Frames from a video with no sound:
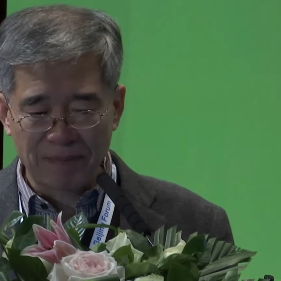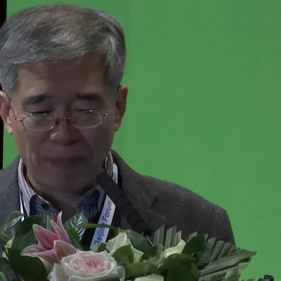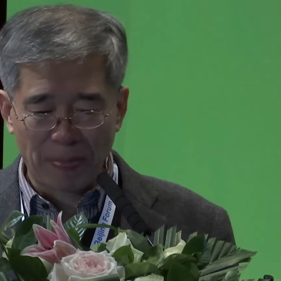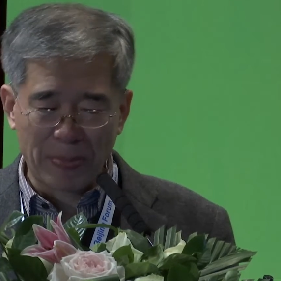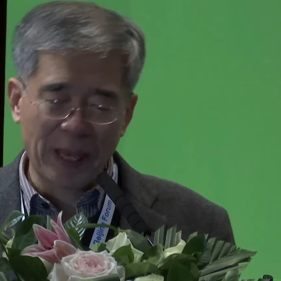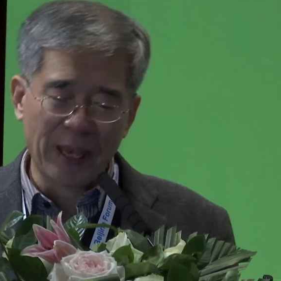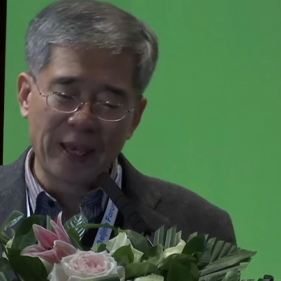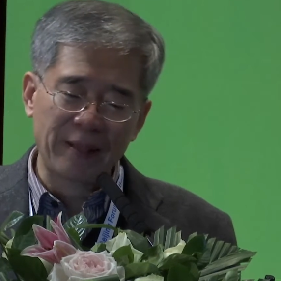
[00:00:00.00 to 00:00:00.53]

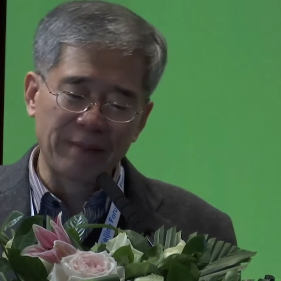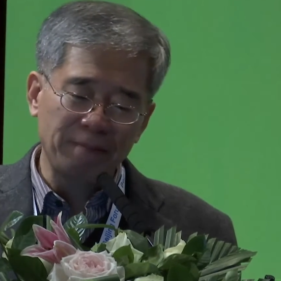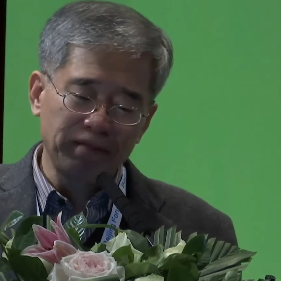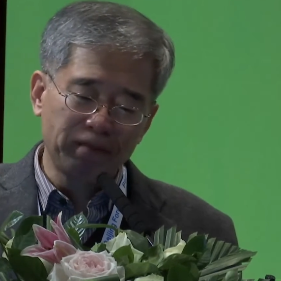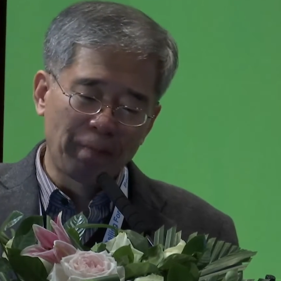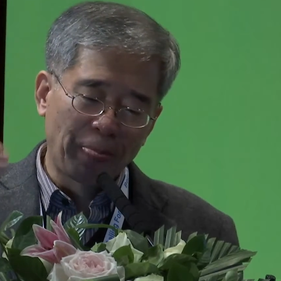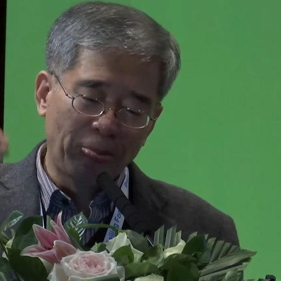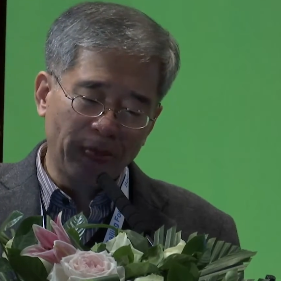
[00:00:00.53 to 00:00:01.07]

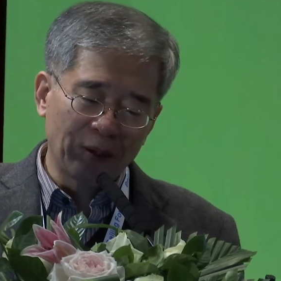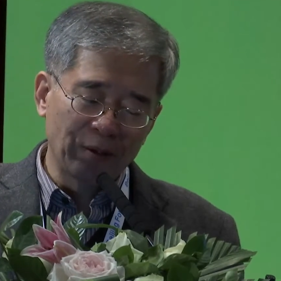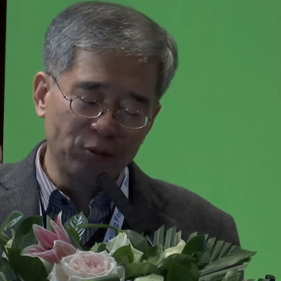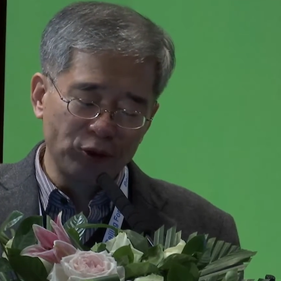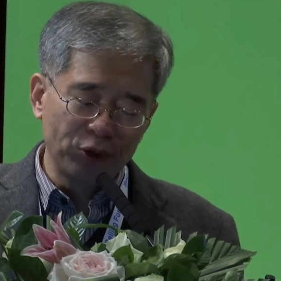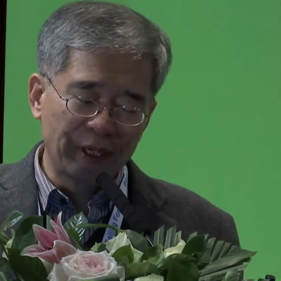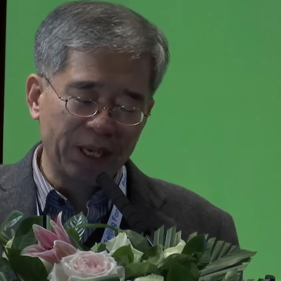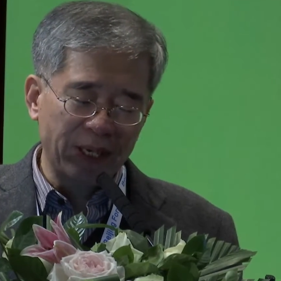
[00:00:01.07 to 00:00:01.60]
then
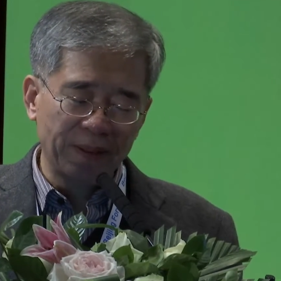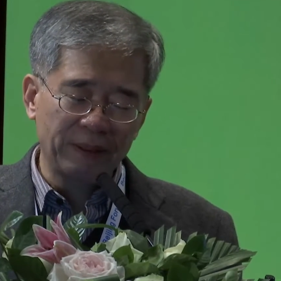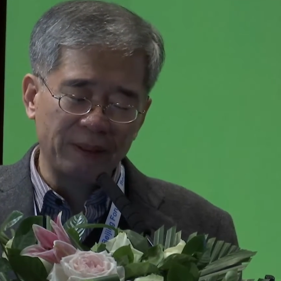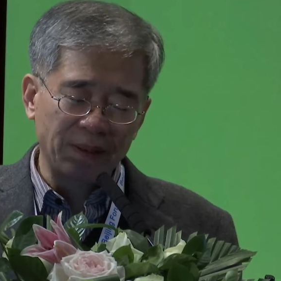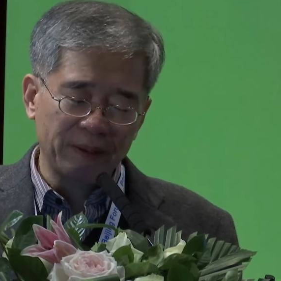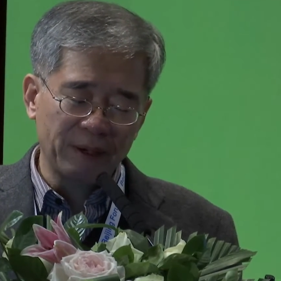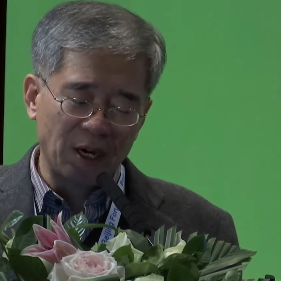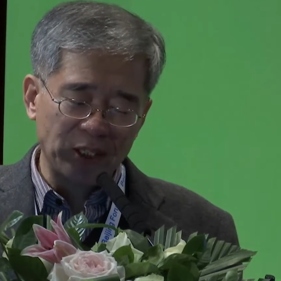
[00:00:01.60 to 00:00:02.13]
we
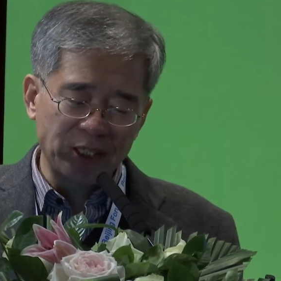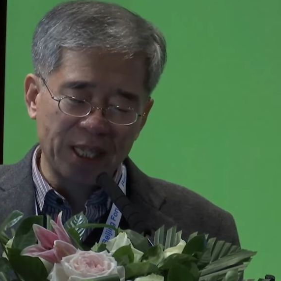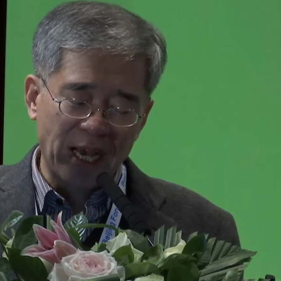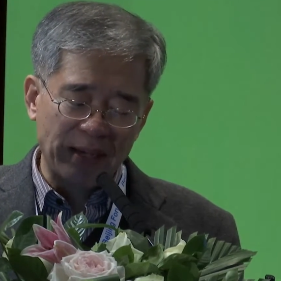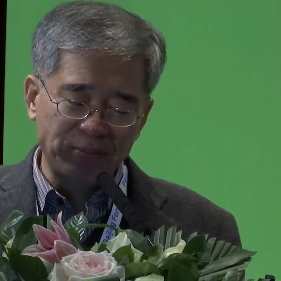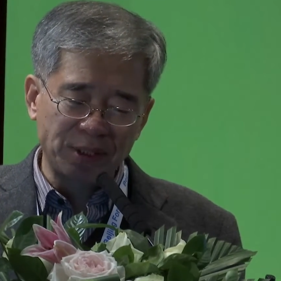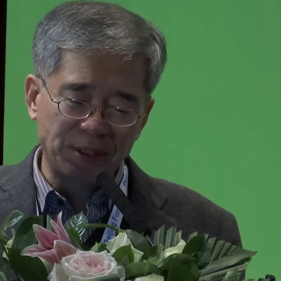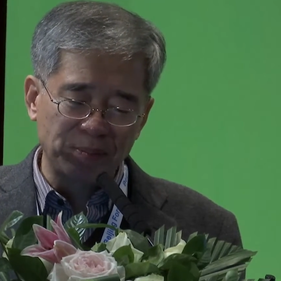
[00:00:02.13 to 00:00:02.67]
can
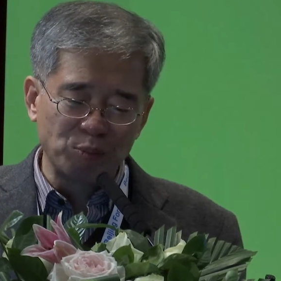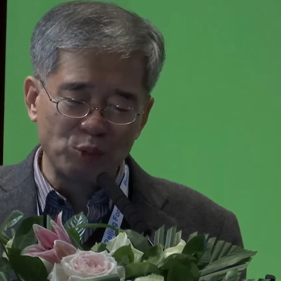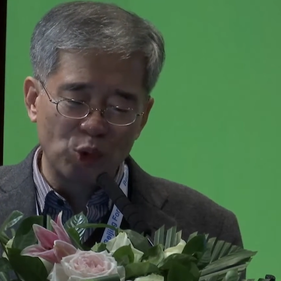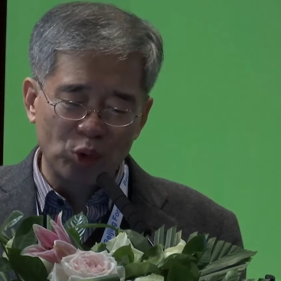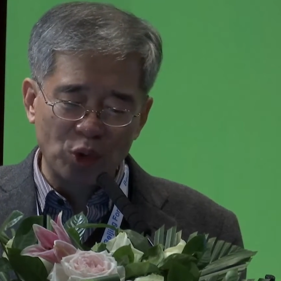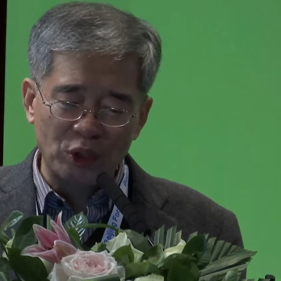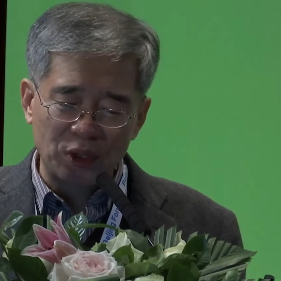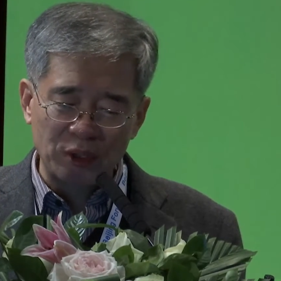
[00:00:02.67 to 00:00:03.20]
adopt
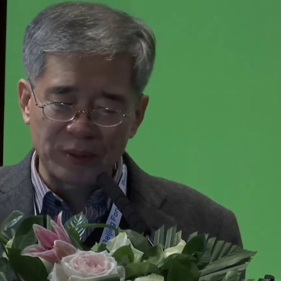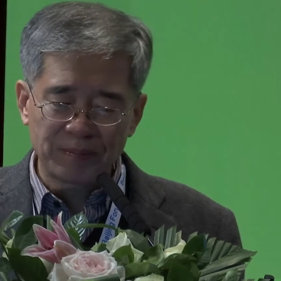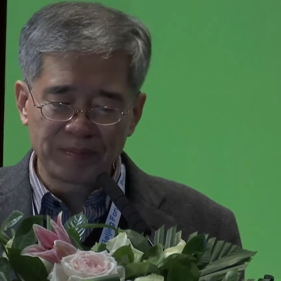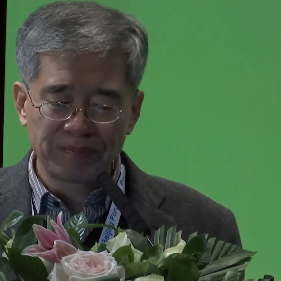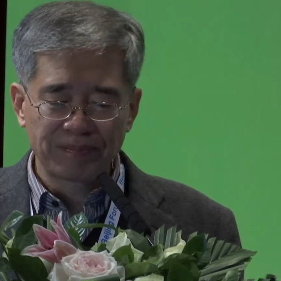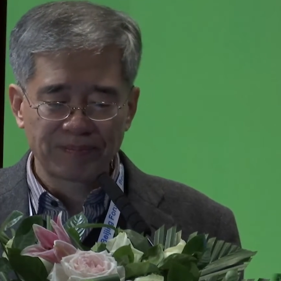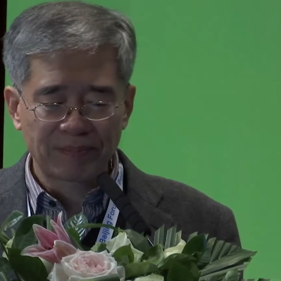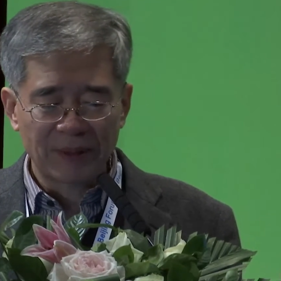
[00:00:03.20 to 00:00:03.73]
more
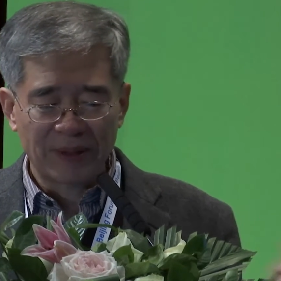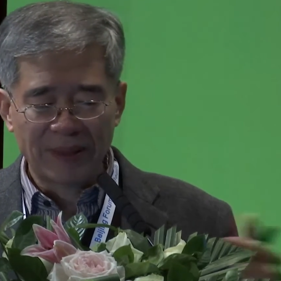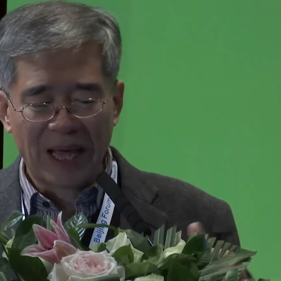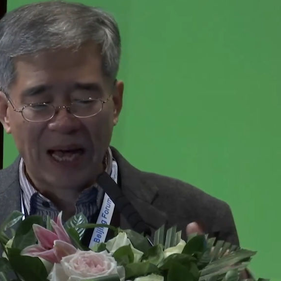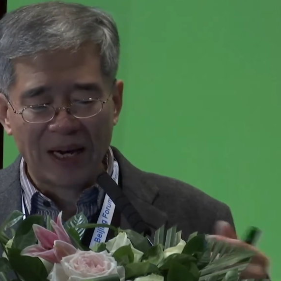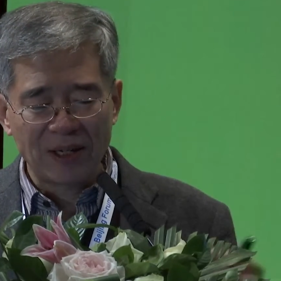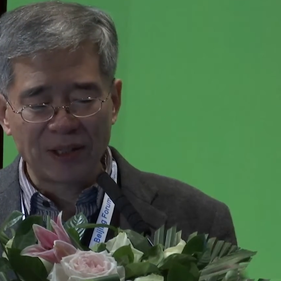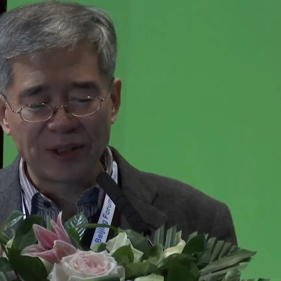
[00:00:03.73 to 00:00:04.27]

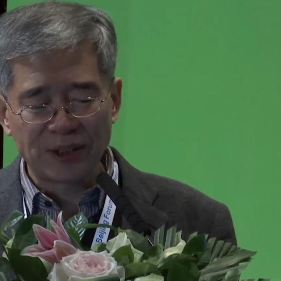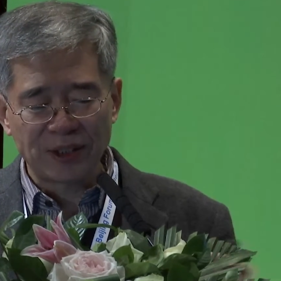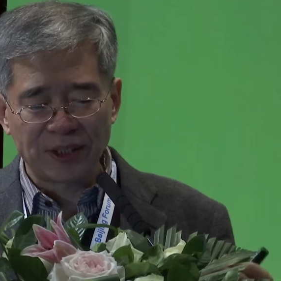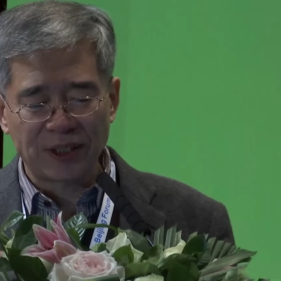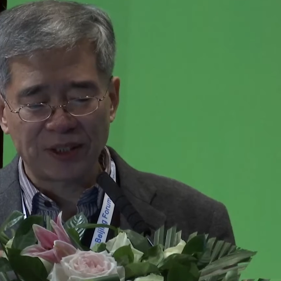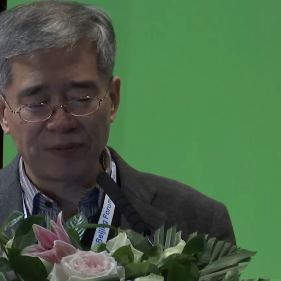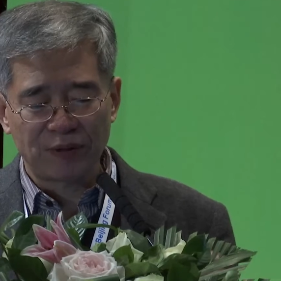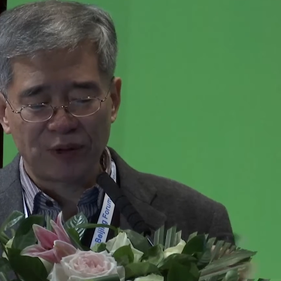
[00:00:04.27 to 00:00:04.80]
knowledge
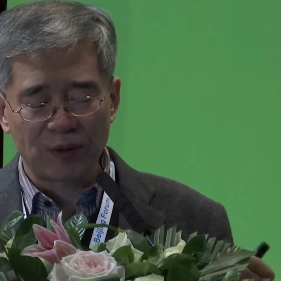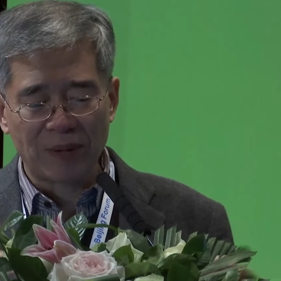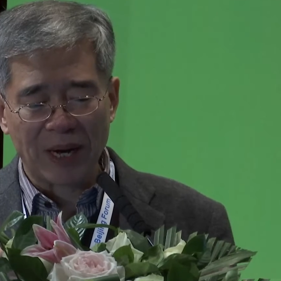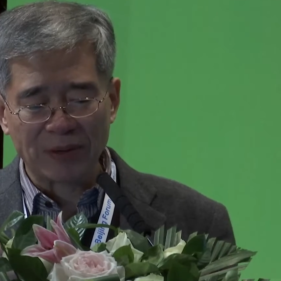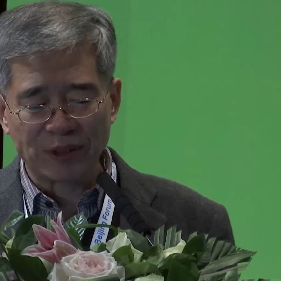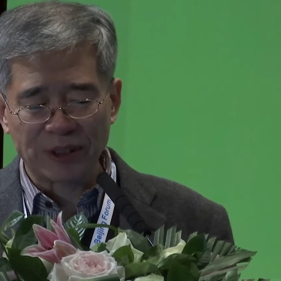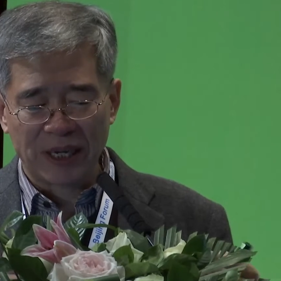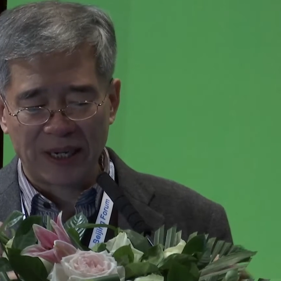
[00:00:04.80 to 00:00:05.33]
from
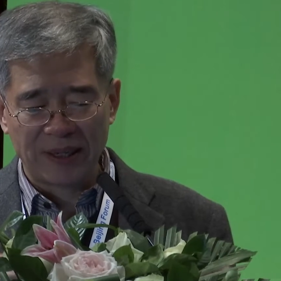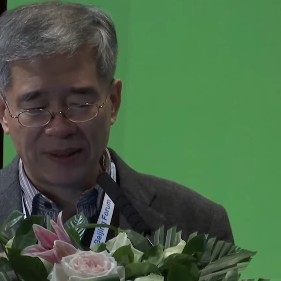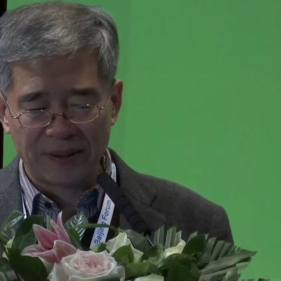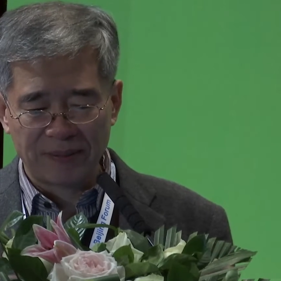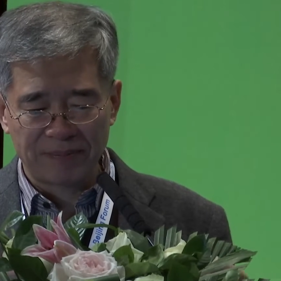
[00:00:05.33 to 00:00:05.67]
outside.